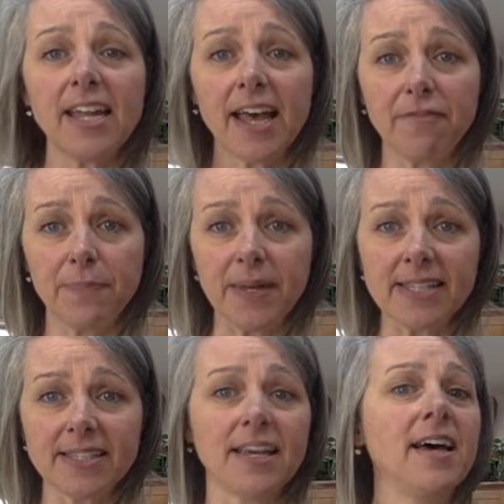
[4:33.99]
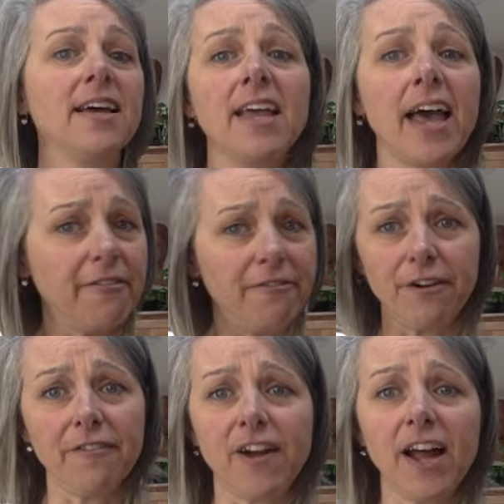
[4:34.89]
have pizza every
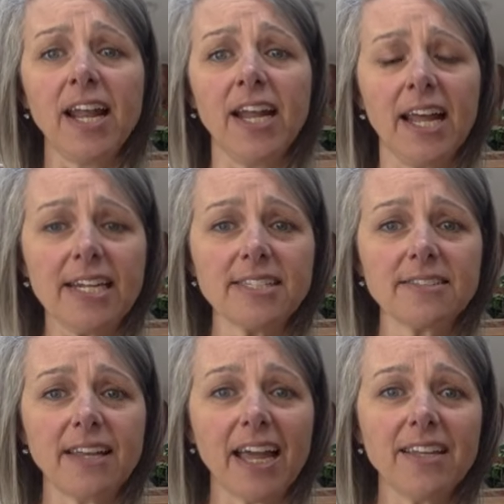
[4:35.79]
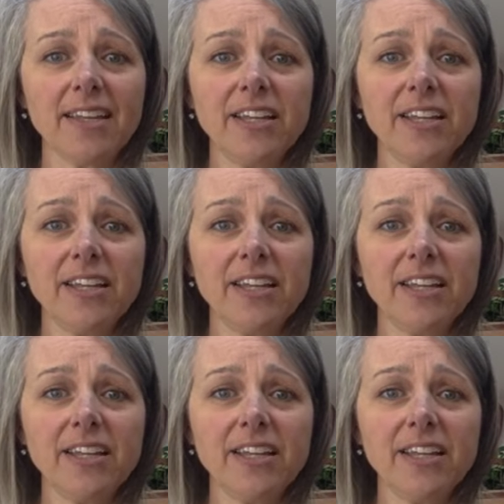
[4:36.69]
Friday night, okay?